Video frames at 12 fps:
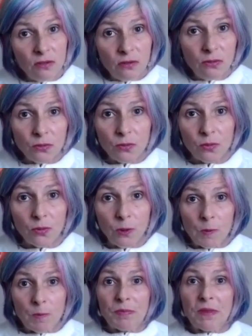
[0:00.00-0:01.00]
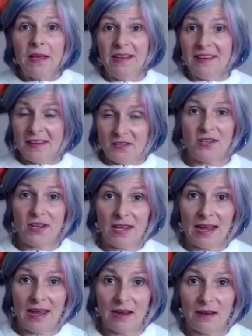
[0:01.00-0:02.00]
you
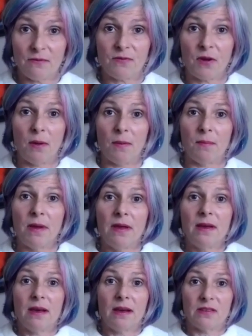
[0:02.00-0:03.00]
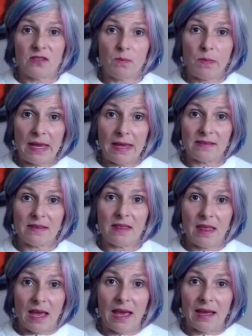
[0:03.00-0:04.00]
initiate from a space
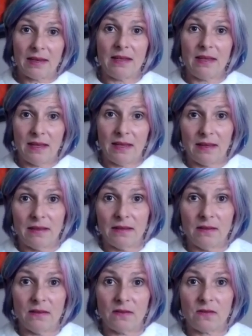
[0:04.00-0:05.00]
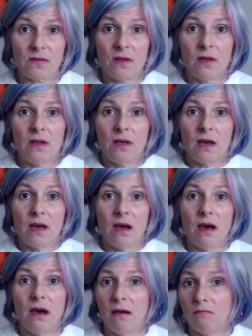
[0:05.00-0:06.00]
that is
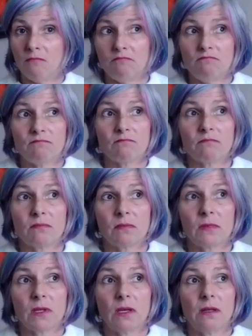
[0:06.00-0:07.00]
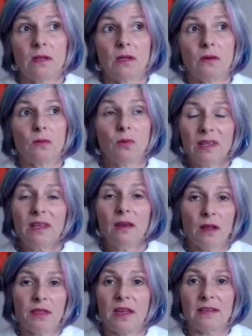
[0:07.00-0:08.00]
um,
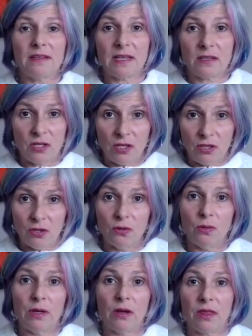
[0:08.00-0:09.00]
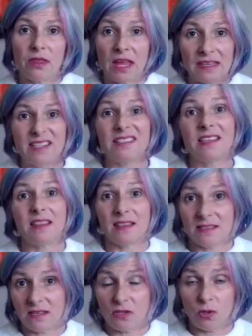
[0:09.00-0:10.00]
really authentic to you and authentic to
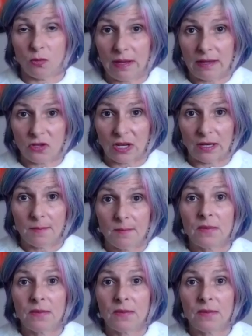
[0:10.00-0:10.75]
the situation?